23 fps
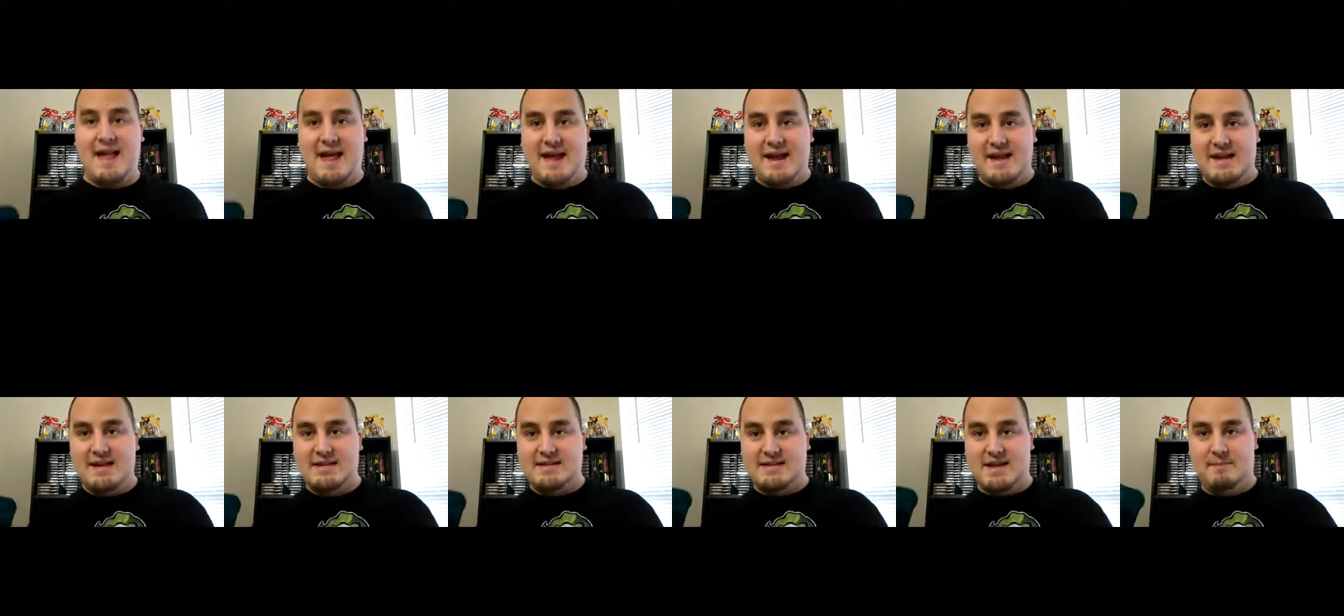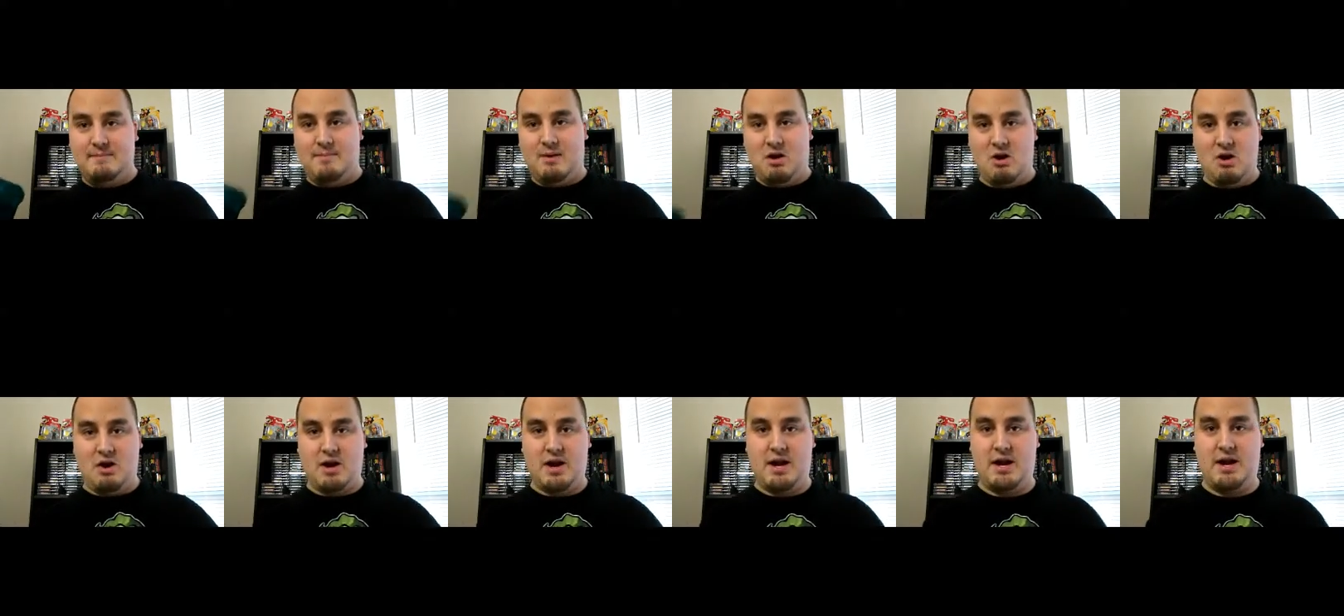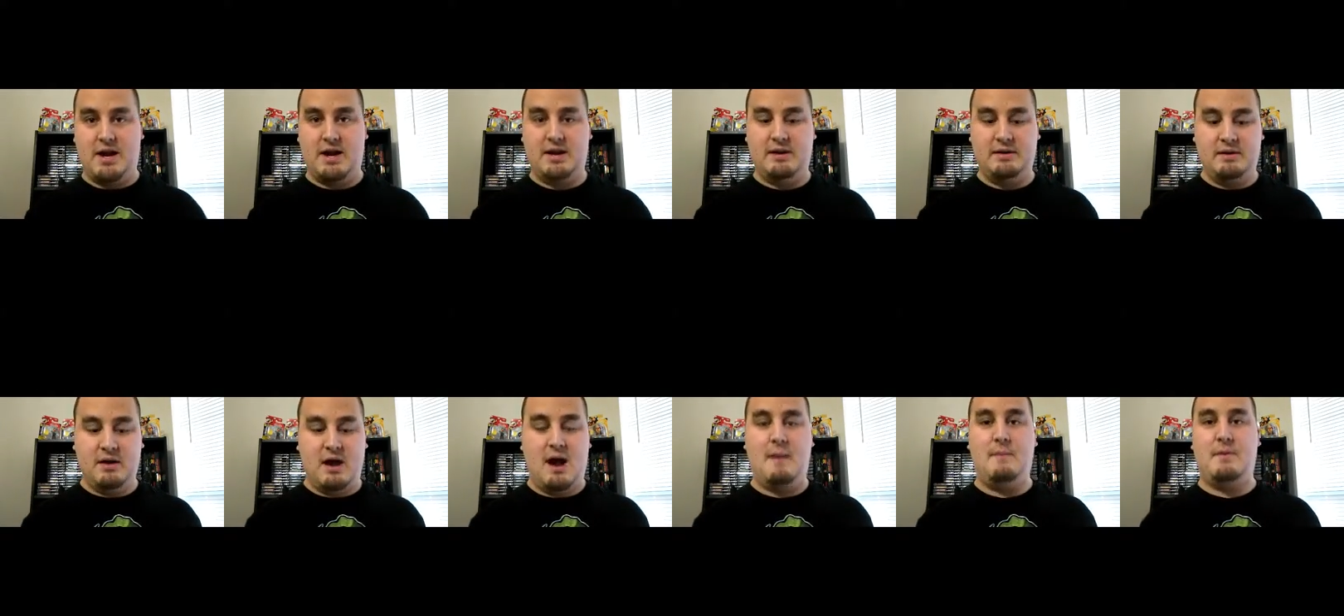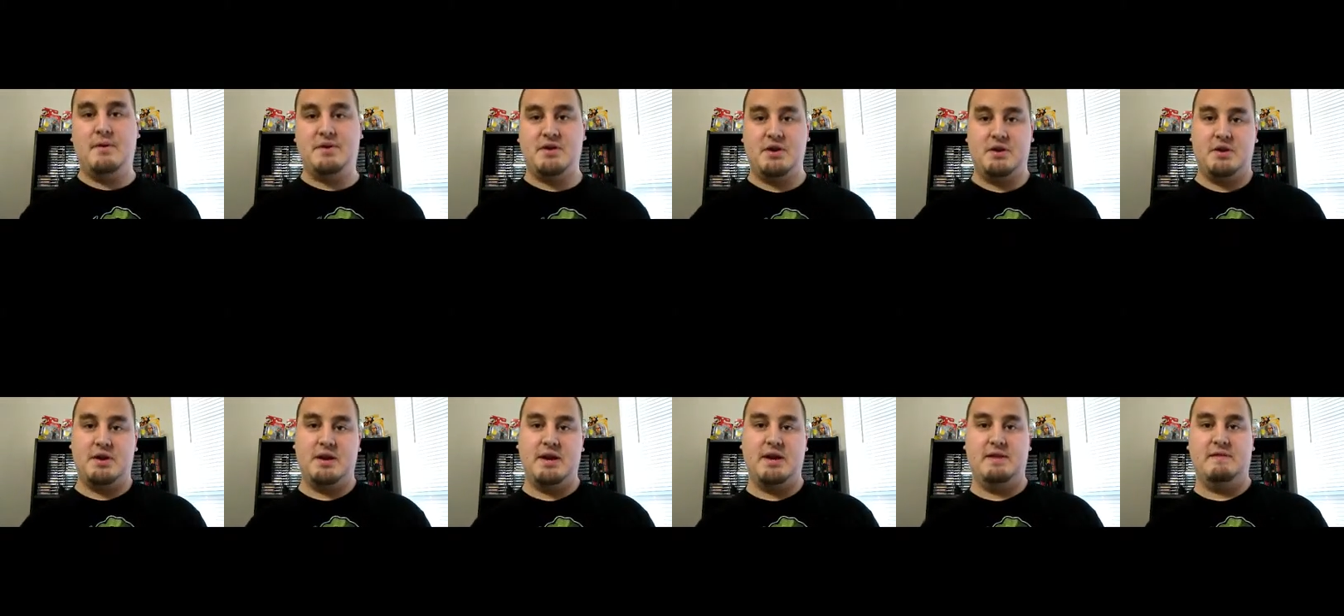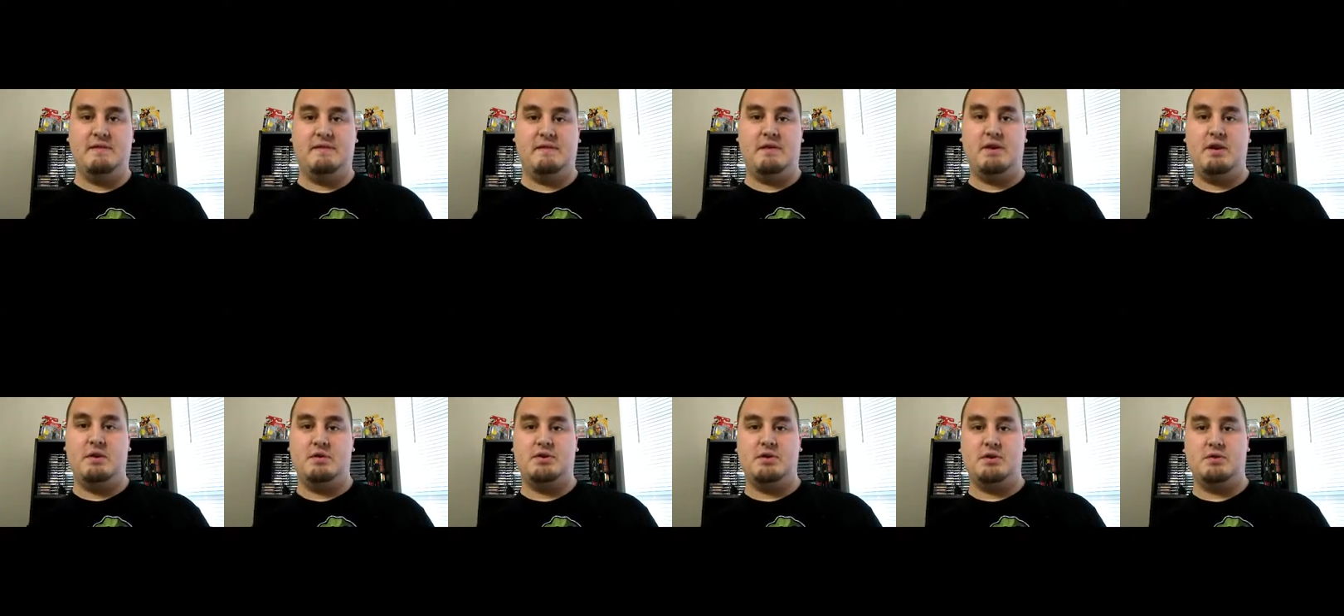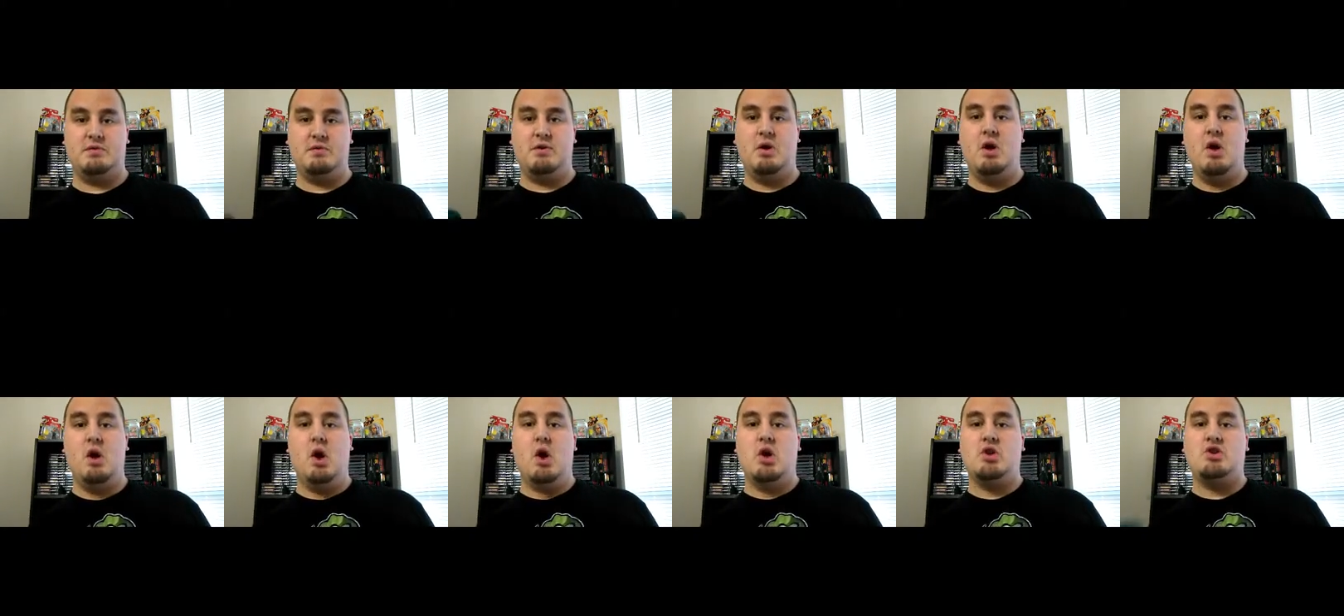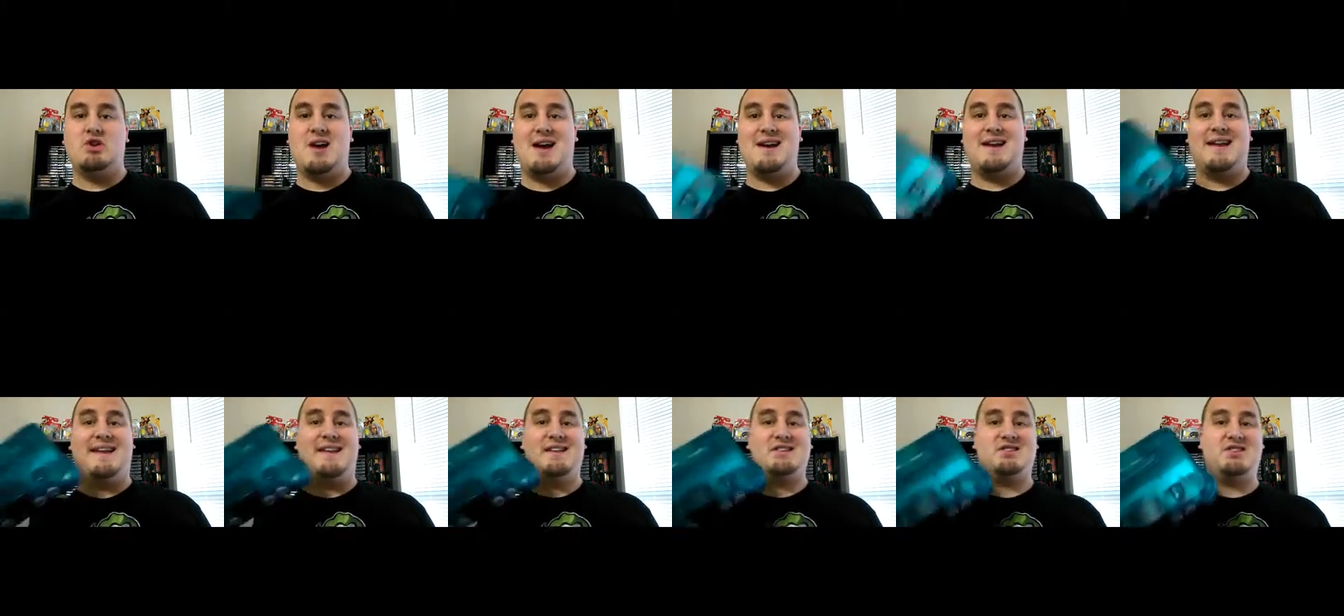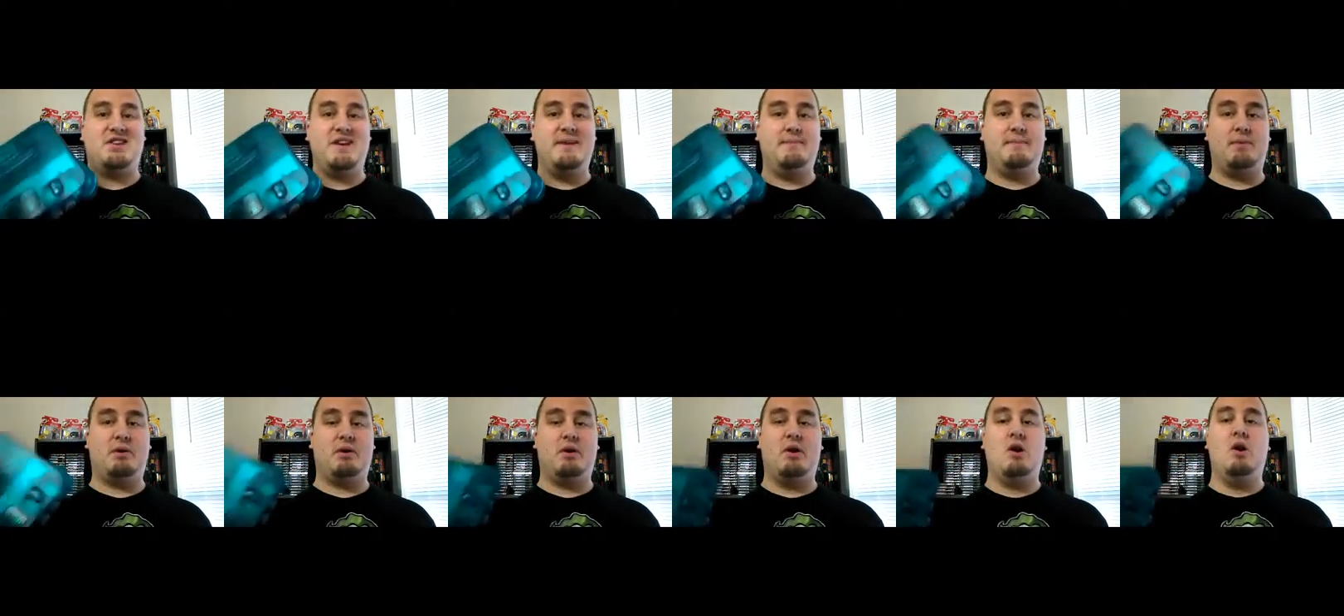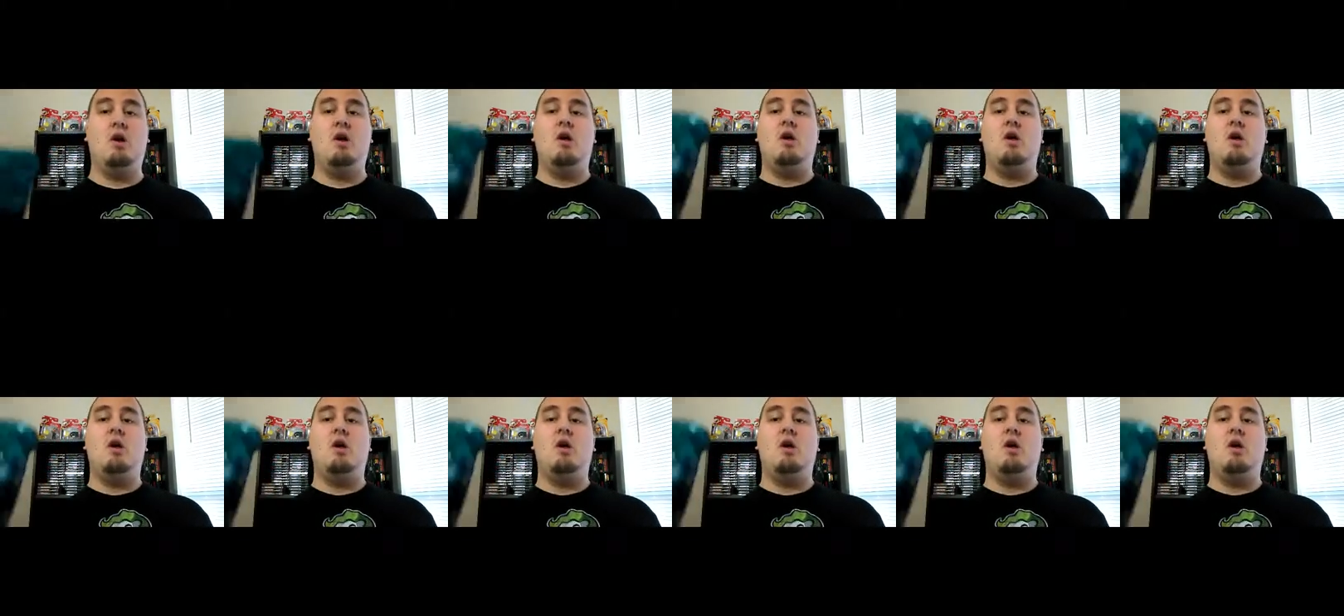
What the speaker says: is a bargaining opportunity for you to try to get it cheaper.